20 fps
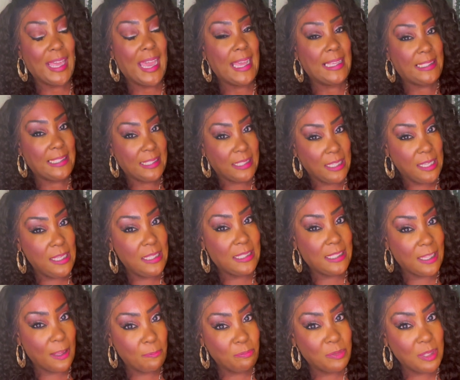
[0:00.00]
I see
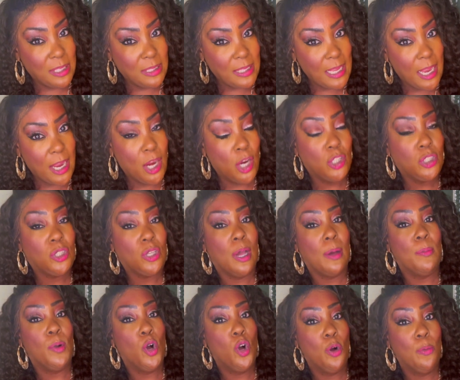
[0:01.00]
something there, so
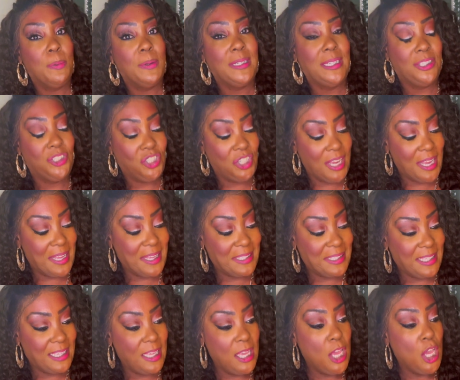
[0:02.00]
I'm hoping that
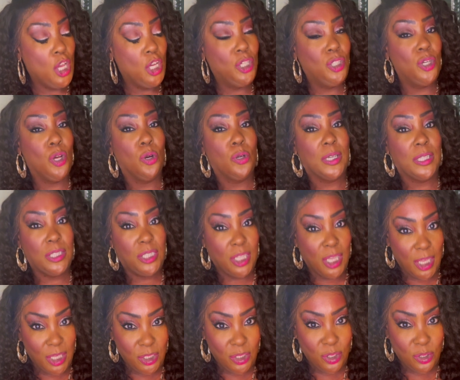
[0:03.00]
Jazzy, you know,
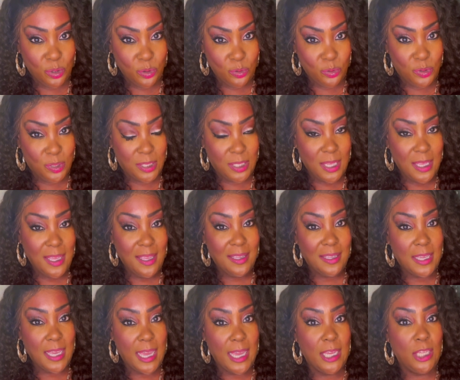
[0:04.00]
continues,
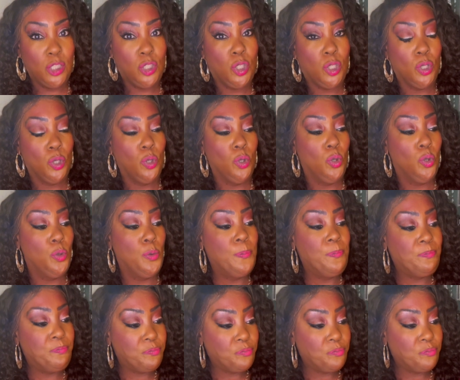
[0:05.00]
okay, to,